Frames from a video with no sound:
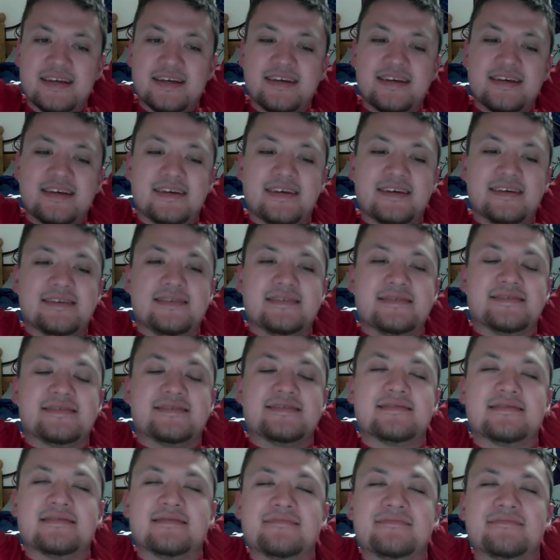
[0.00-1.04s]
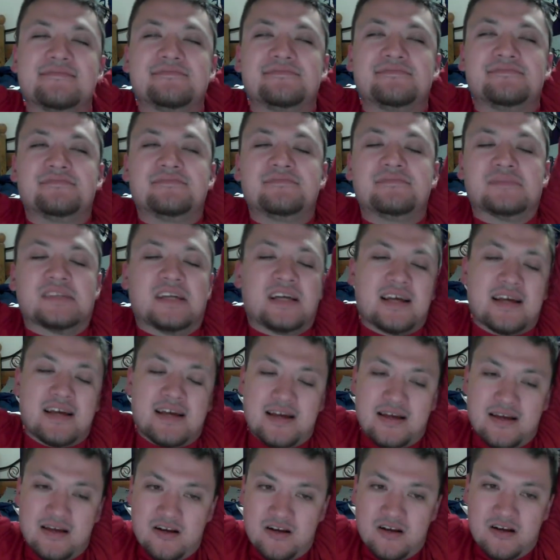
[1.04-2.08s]
is
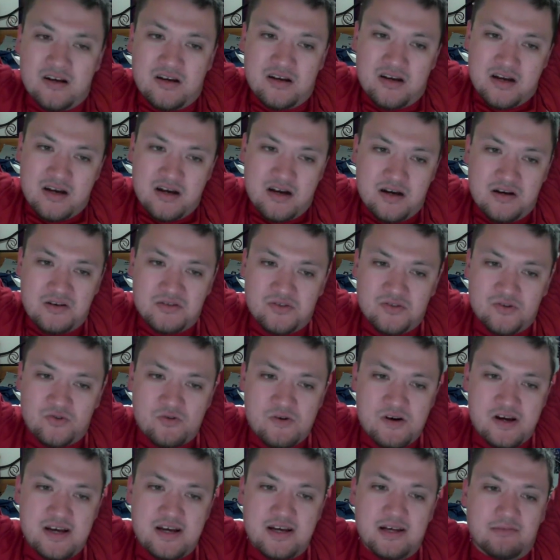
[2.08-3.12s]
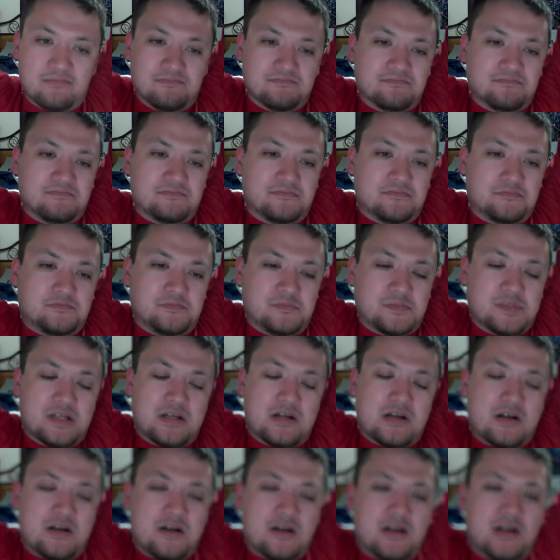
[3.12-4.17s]
underway
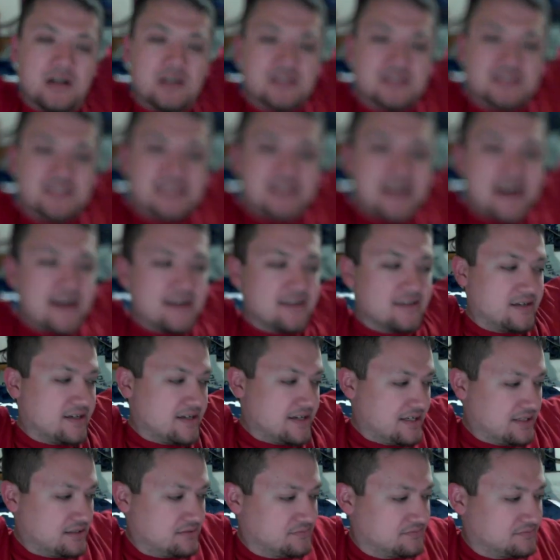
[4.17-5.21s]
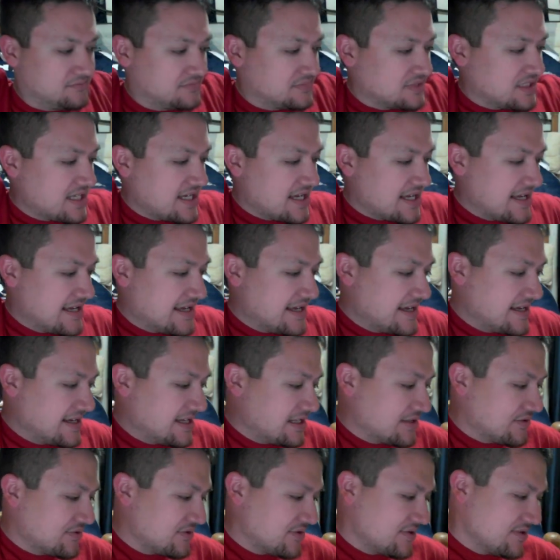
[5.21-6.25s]
on Saturday
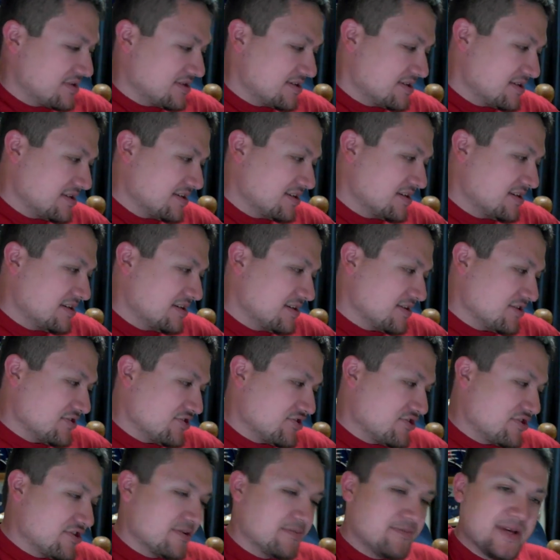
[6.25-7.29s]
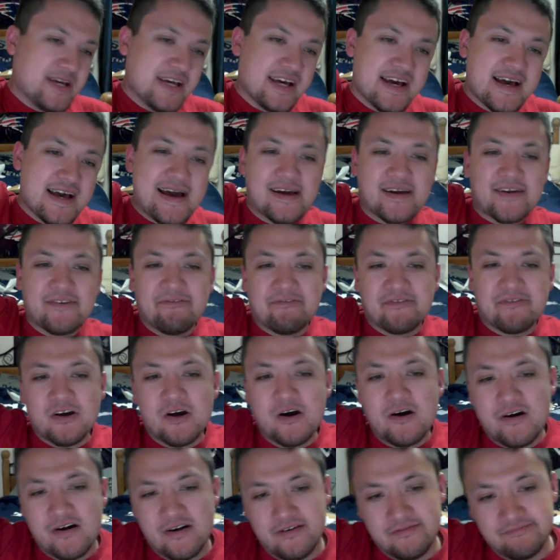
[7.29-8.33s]
and should be a heck of a
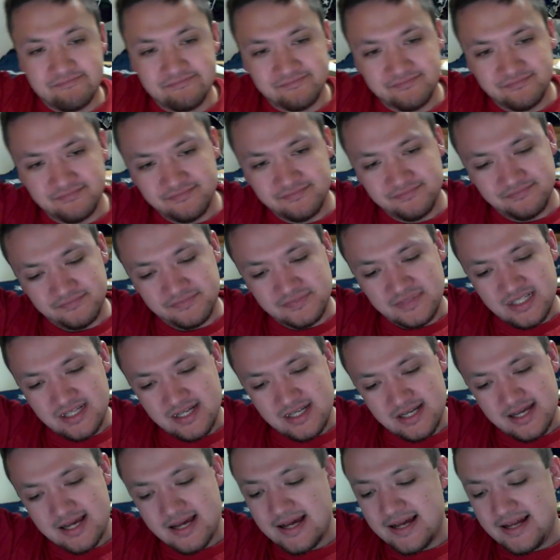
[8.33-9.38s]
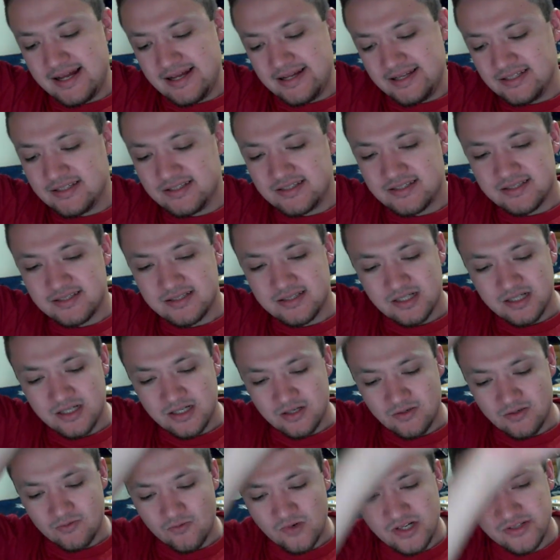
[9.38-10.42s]
card, as
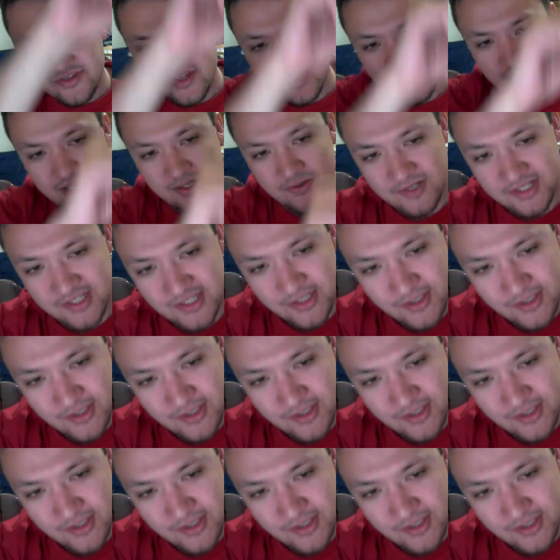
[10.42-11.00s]
one thing we